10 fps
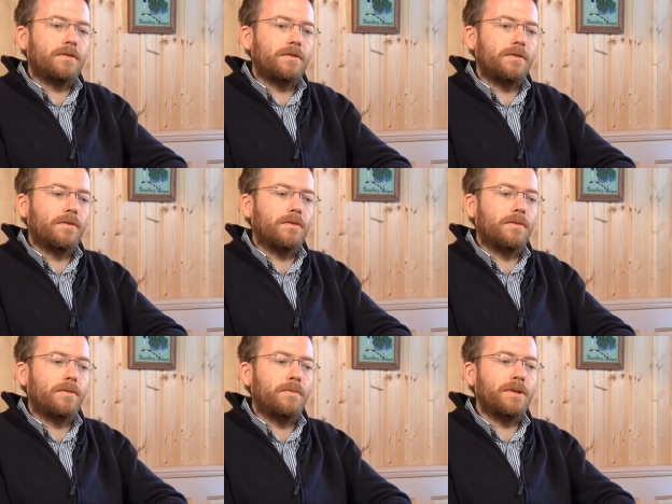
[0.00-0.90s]

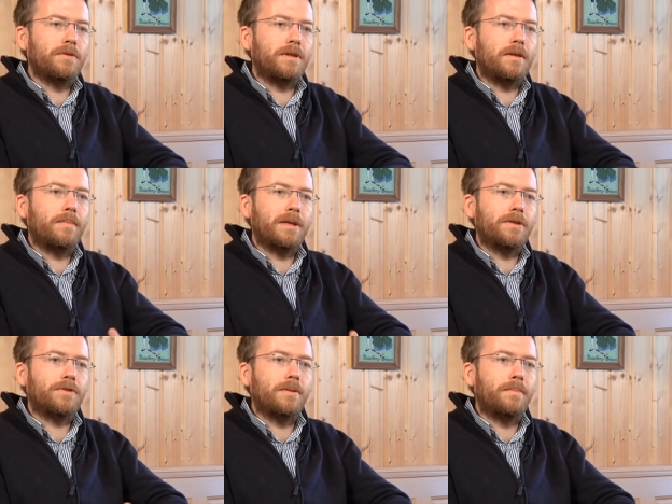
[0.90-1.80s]
So when you set up a
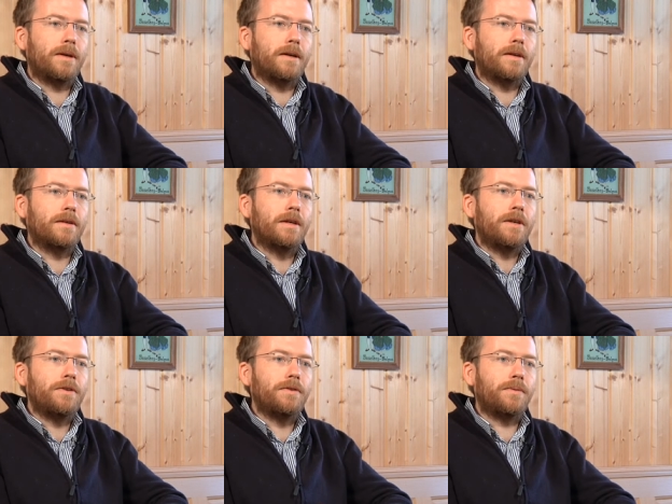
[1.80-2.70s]
national park,
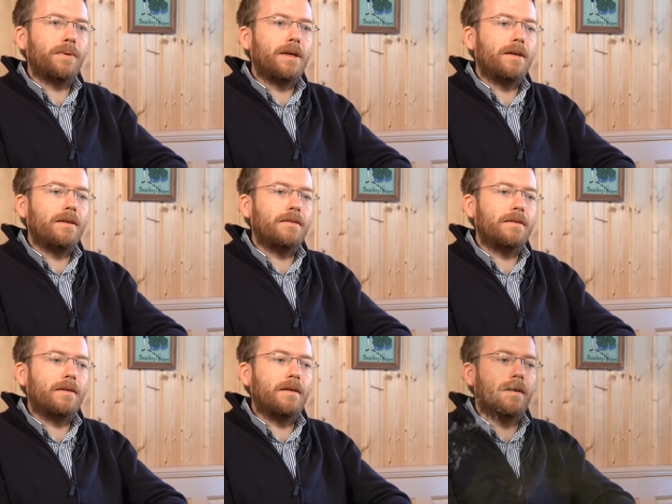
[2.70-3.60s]
you create
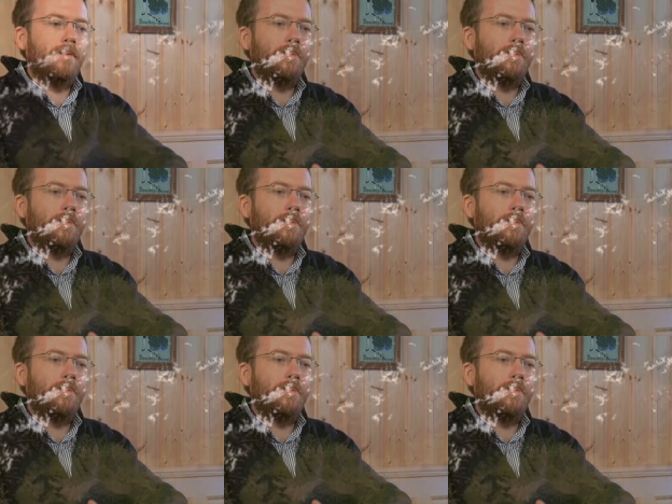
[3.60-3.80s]
a